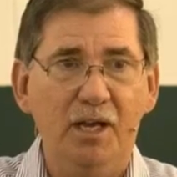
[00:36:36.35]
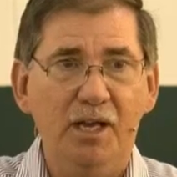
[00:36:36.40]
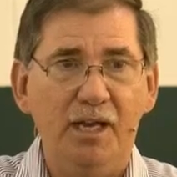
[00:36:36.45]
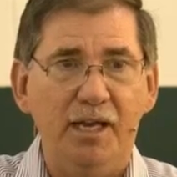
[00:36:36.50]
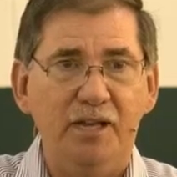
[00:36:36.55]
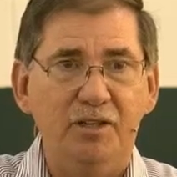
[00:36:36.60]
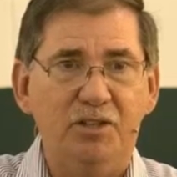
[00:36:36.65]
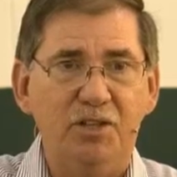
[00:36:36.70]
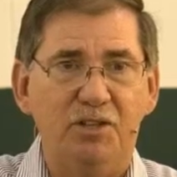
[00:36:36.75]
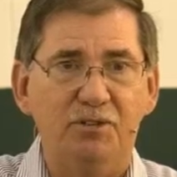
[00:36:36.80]

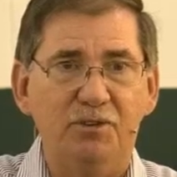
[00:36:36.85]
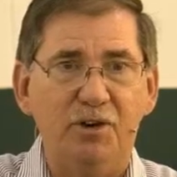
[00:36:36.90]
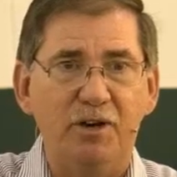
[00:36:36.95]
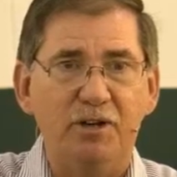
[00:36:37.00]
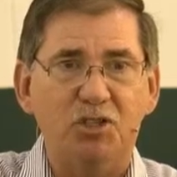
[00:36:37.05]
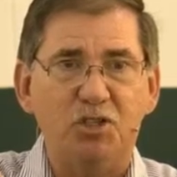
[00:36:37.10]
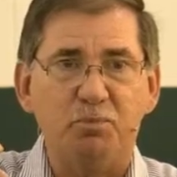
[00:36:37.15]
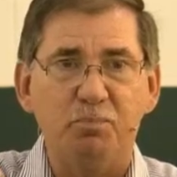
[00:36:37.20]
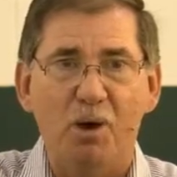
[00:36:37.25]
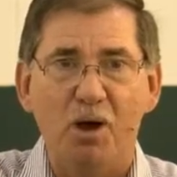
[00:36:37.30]
into the very
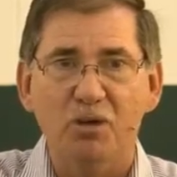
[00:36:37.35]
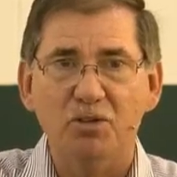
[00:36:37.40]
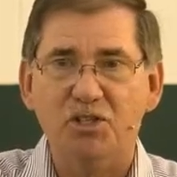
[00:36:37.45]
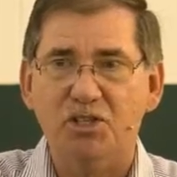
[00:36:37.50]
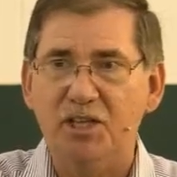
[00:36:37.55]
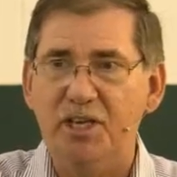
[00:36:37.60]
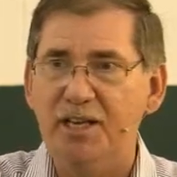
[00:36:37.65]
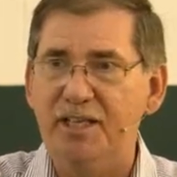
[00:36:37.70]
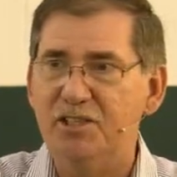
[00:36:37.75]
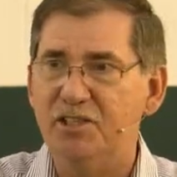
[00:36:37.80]
small
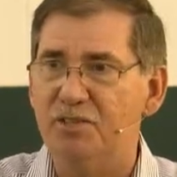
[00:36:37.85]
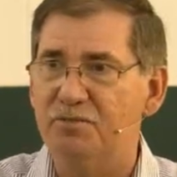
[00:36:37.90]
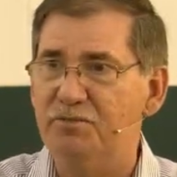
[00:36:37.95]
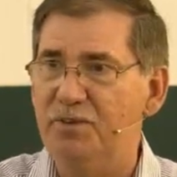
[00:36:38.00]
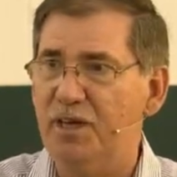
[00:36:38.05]
cities and